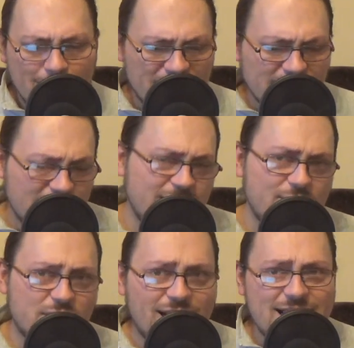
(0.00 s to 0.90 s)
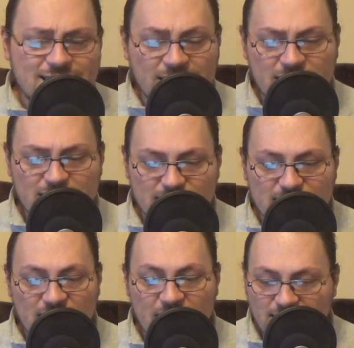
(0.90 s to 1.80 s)
But nevertheless, it is the
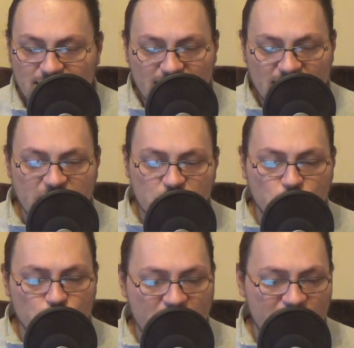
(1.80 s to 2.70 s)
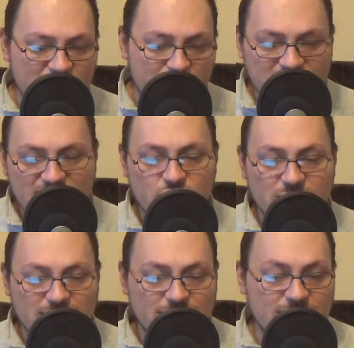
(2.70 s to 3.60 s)
side that tends to drive the
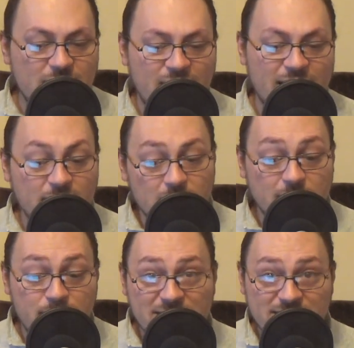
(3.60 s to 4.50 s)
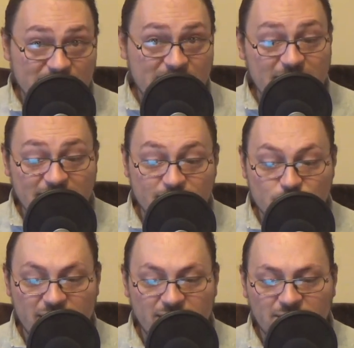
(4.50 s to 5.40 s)
messages, like PSD,
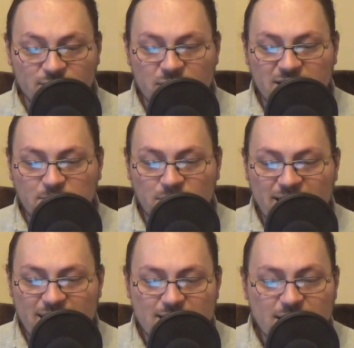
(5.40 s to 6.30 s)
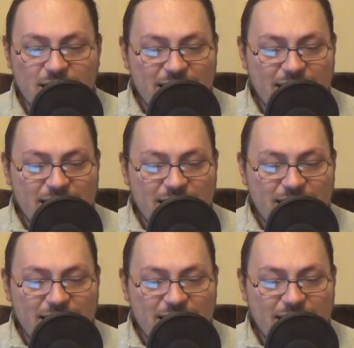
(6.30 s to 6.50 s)
the Red Plague,